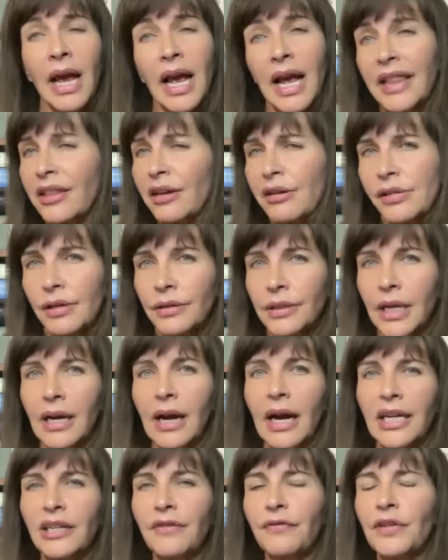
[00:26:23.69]
And those are the
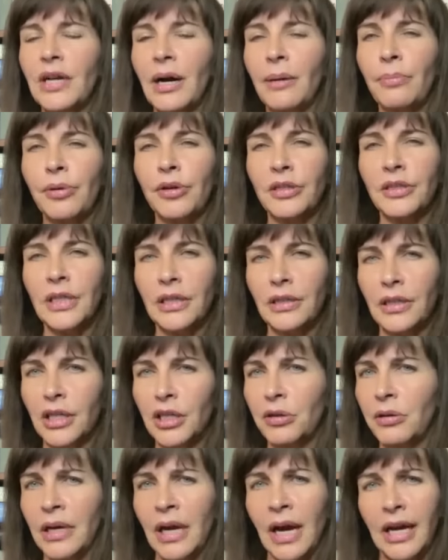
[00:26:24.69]
kind of numbers that the
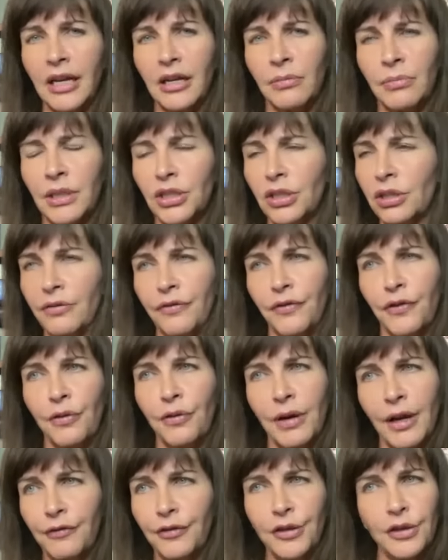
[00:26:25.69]
UN High Commissioner for
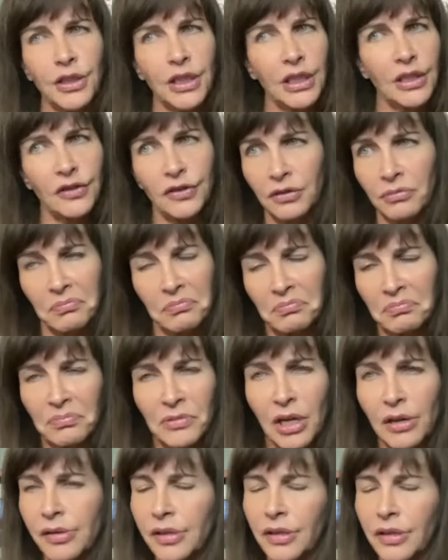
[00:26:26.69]
Refugees
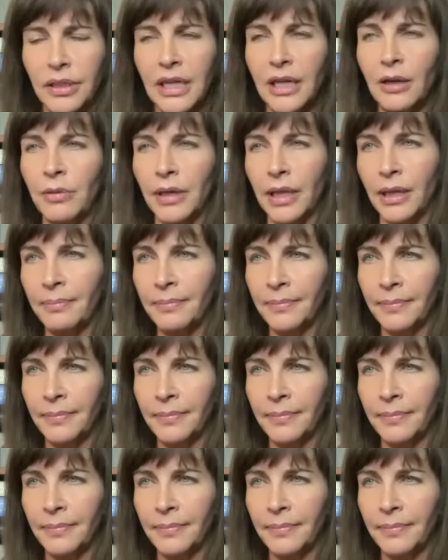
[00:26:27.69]
knows to deal with.